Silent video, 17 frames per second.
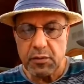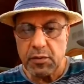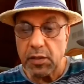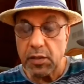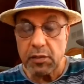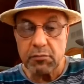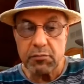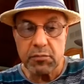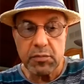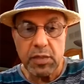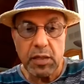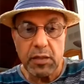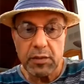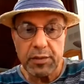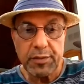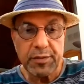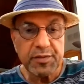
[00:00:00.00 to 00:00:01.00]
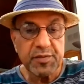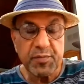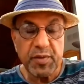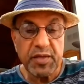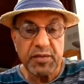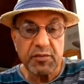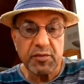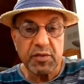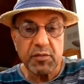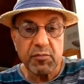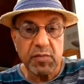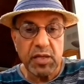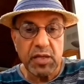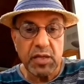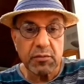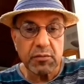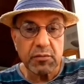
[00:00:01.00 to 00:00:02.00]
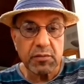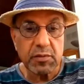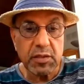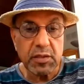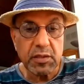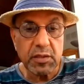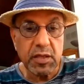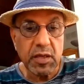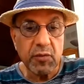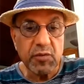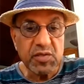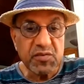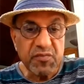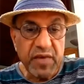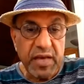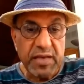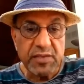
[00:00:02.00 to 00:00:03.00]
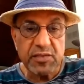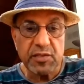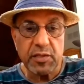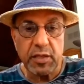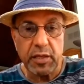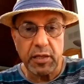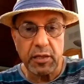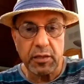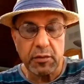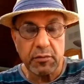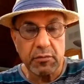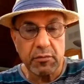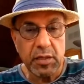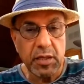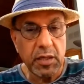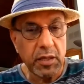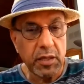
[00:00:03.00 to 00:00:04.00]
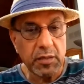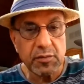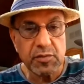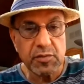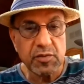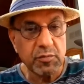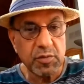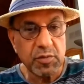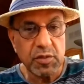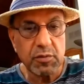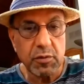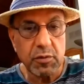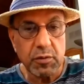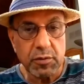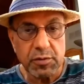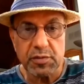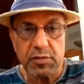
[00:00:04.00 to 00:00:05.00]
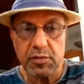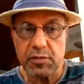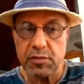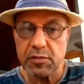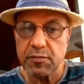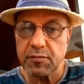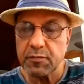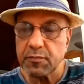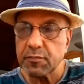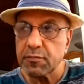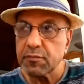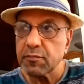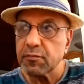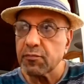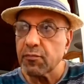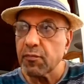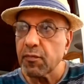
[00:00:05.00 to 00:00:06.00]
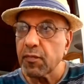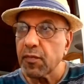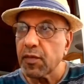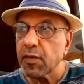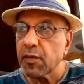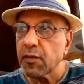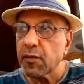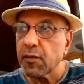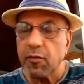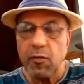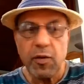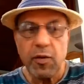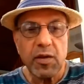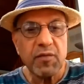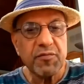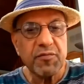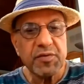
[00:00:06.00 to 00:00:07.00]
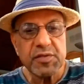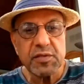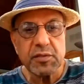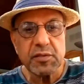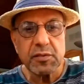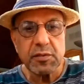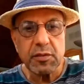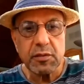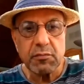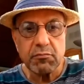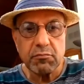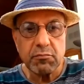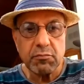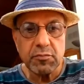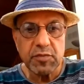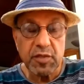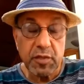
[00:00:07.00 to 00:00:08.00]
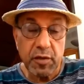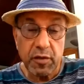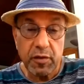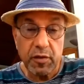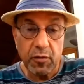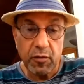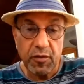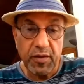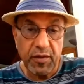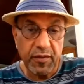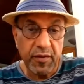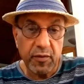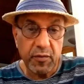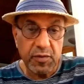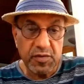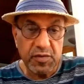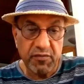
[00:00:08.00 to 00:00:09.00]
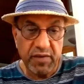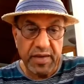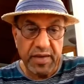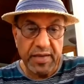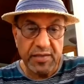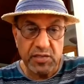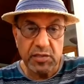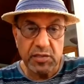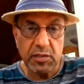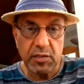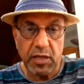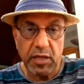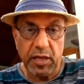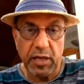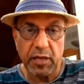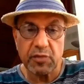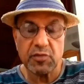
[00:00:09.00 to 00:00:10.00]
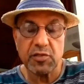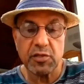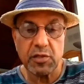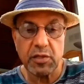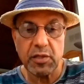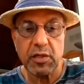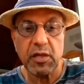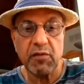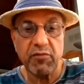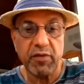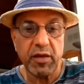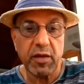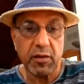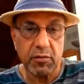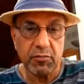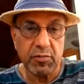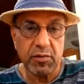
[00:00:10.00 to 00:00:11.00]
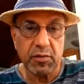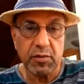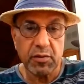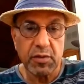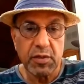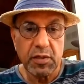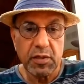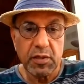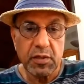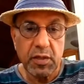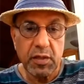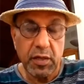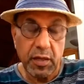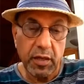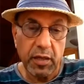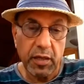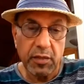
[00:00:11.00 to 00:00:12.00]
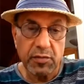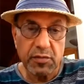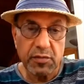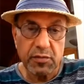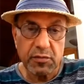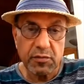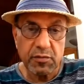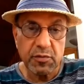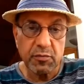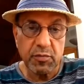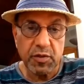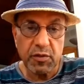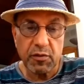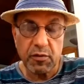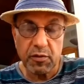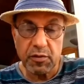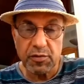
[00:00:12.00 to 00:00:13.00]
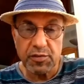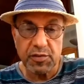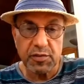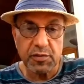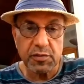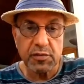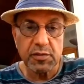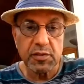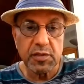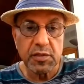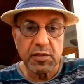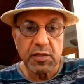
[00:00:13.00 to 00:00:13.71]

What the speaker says: Well, I explained to him that I was vaccinated against tuberculosis. Well, the physician didn't know that there was a vaccine actually available against tuberculosis.